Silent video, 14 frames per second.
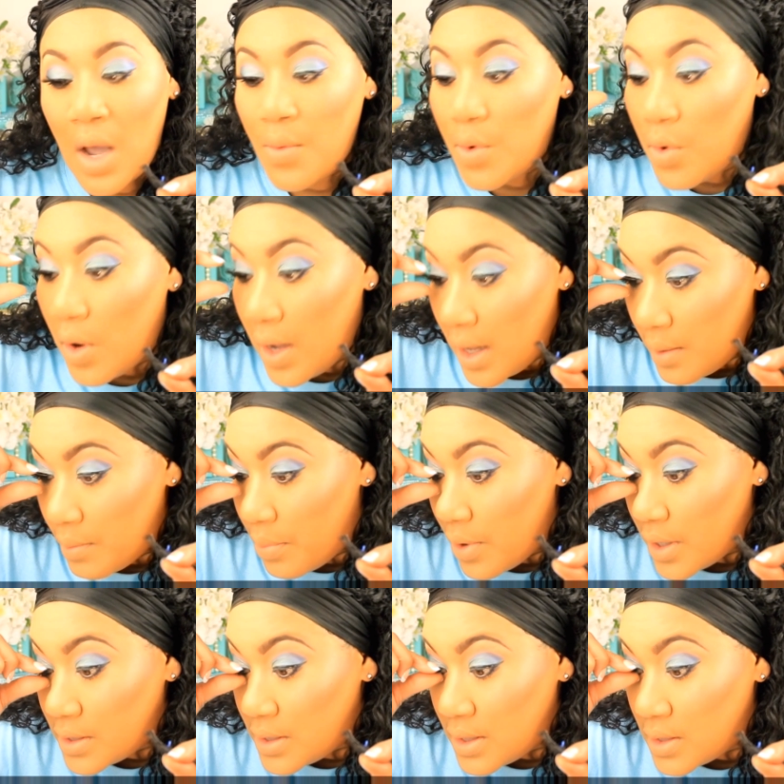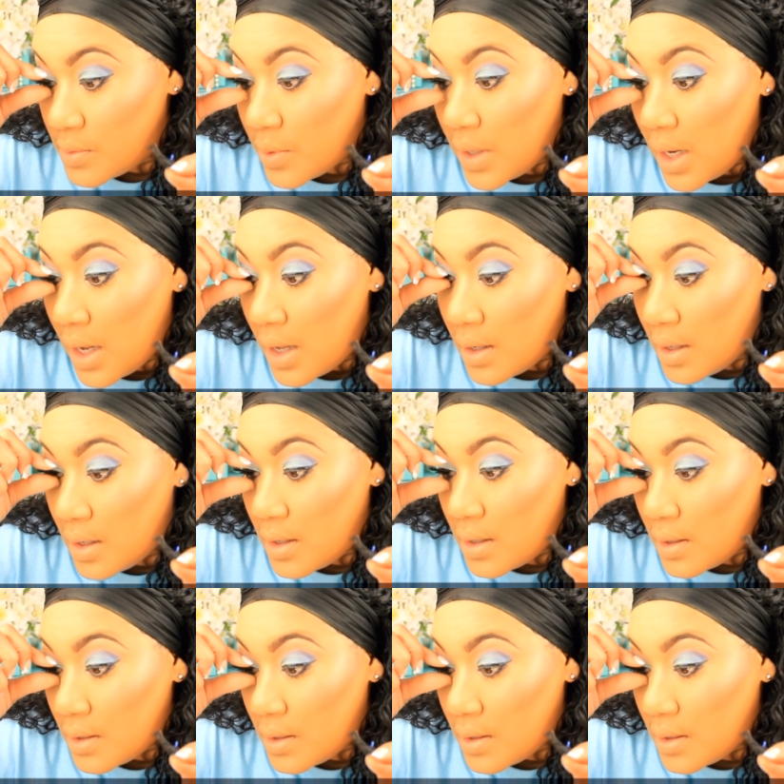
I will go ahead and press this one in.